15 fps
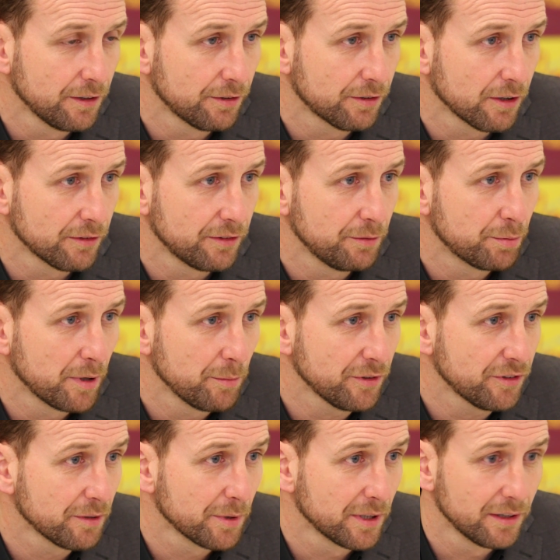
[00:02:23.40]
Scottish
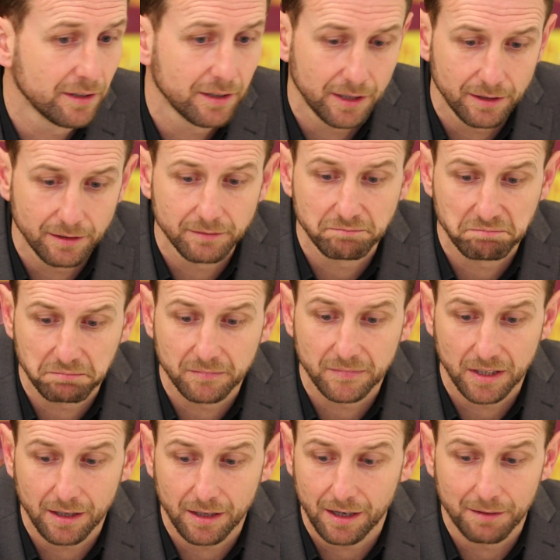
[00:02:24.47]
Premiership. And
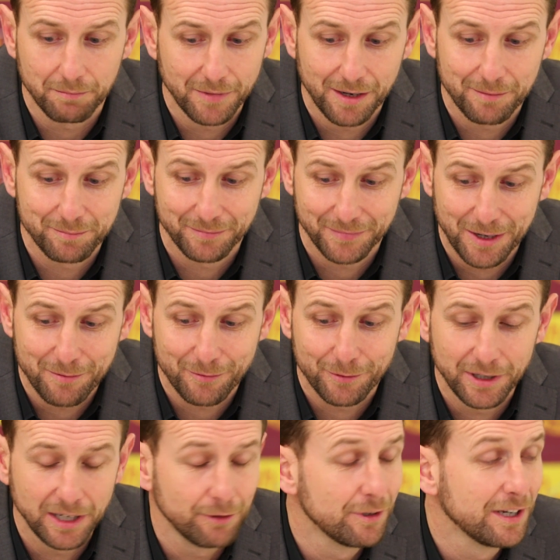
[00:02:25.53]
I'm
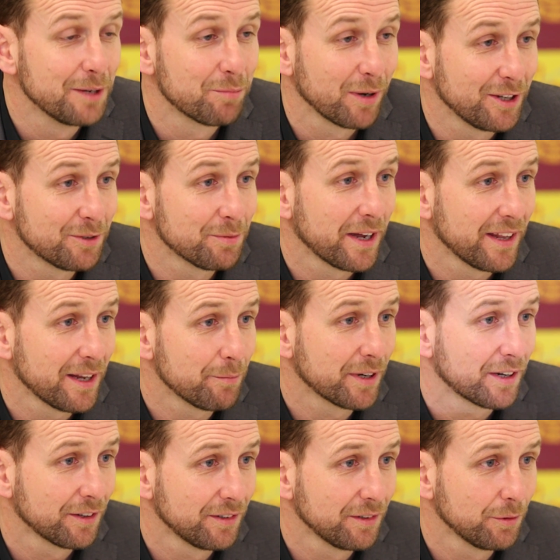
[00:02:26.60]
really, really pleased about that
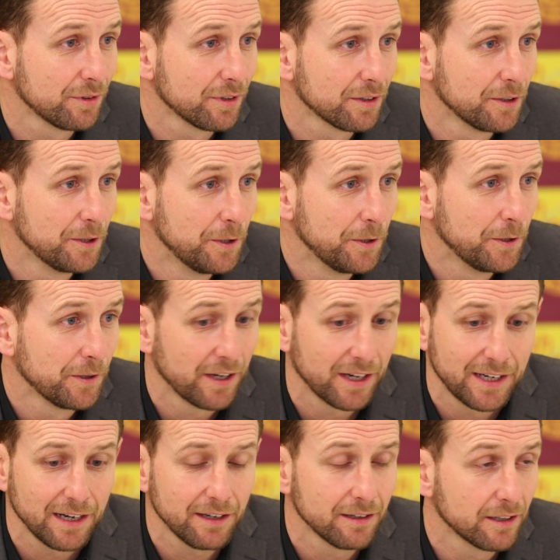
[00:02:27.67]
because it was a
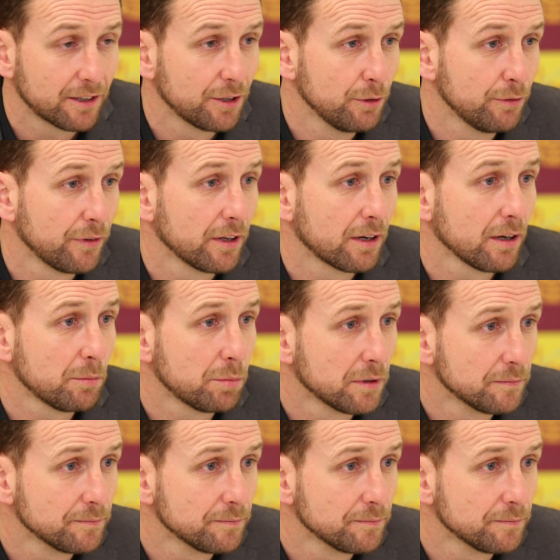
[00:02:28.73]
coup for the club.